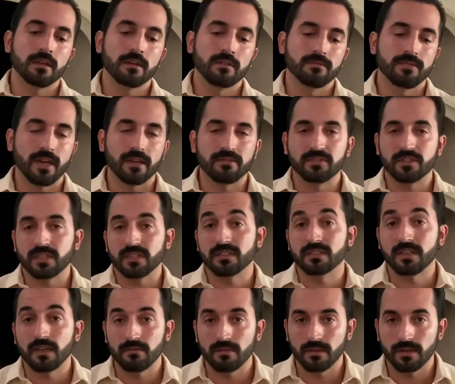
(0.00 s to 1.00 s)
5, 6,
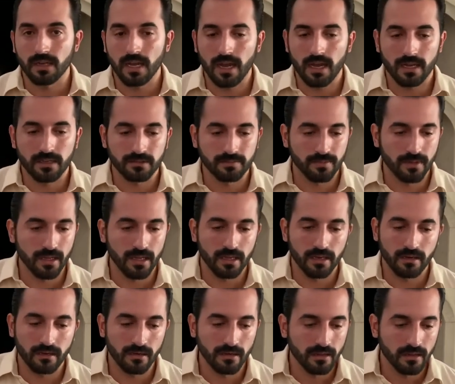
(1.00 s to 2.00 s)
7 guys
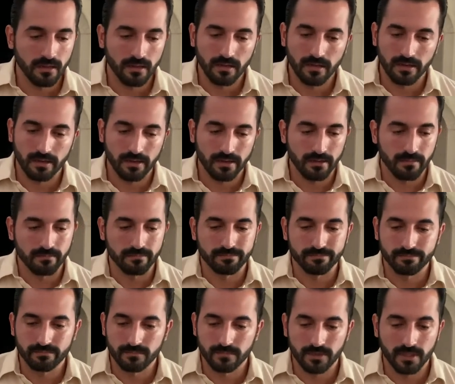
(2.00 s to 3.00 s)
playing
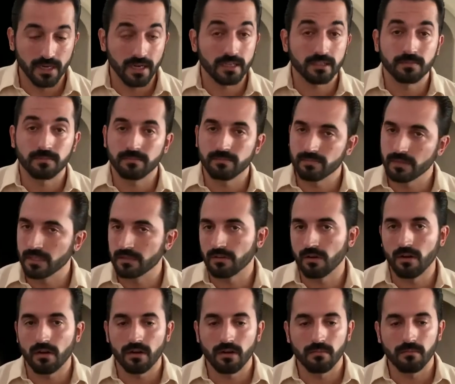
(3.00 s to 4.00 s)
3
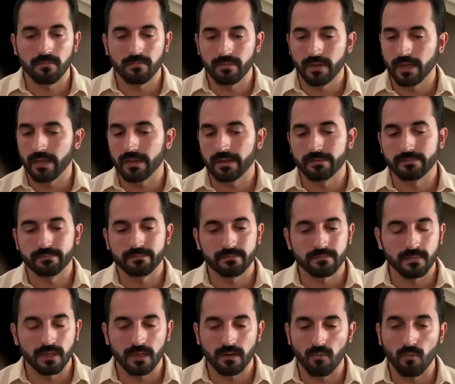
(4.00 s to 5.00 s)
guitar and
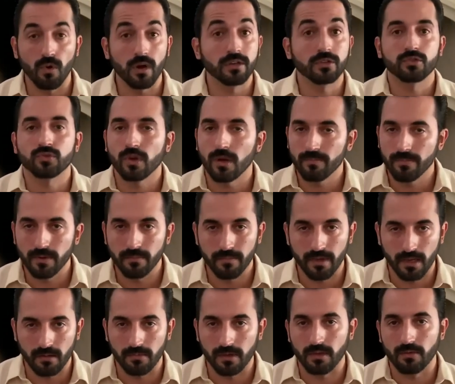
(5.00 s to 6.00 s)
1 trumpet
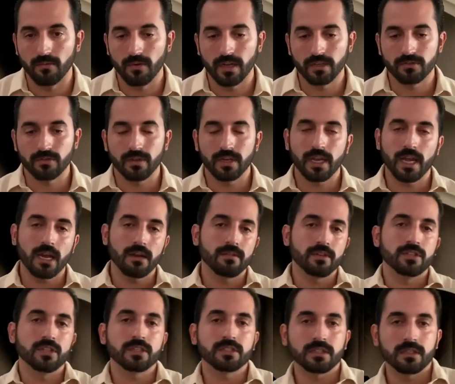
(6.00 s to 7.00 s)
maybe, right? So they kind of
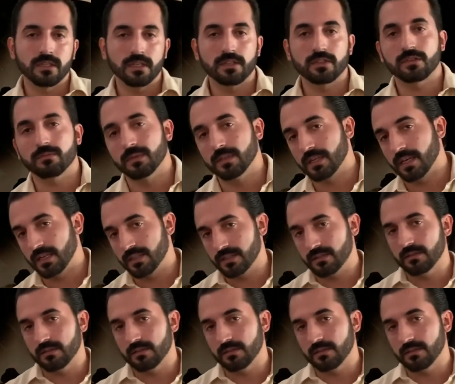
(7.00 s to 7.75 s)
adjusted the instrumentation a